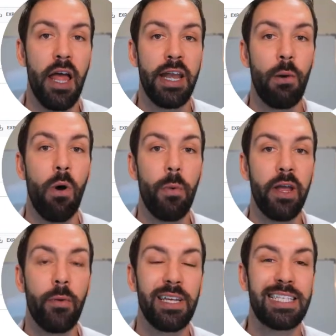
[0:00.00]
Now what we're
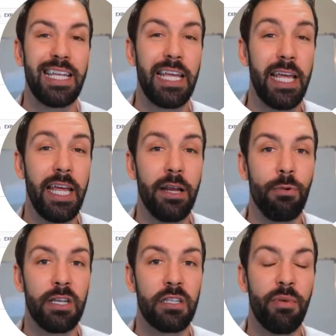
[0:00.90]
going to see here
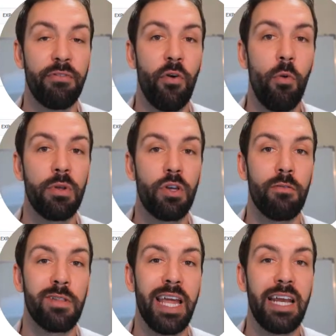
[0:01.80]
is the performance
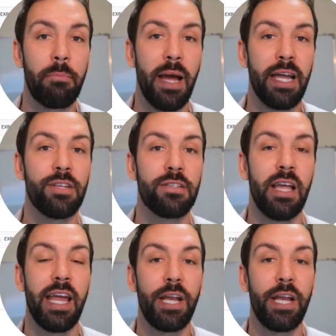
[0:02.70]
of landing pages